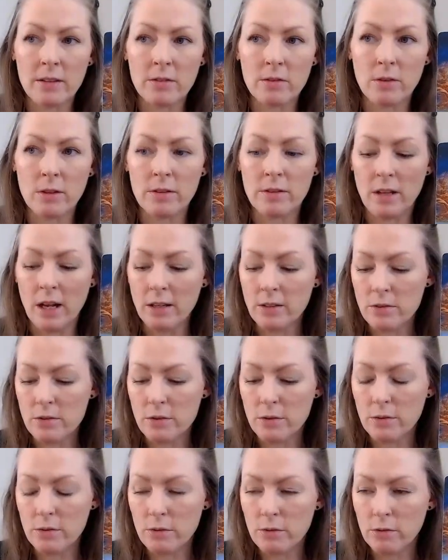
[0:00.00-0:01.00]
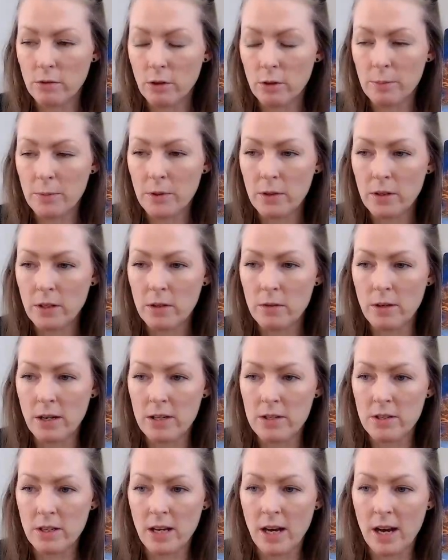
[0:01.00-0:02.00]
So is that true, Scorpio, that you
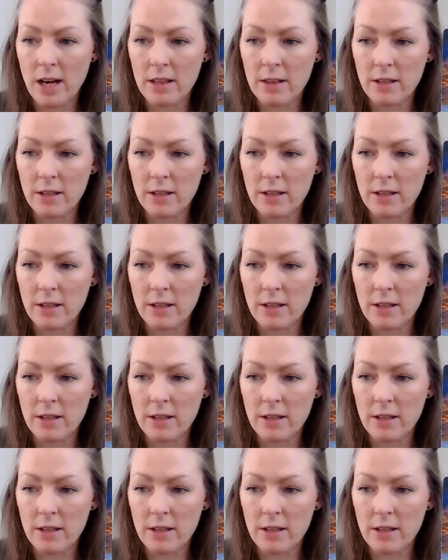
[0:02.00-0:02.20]
actually had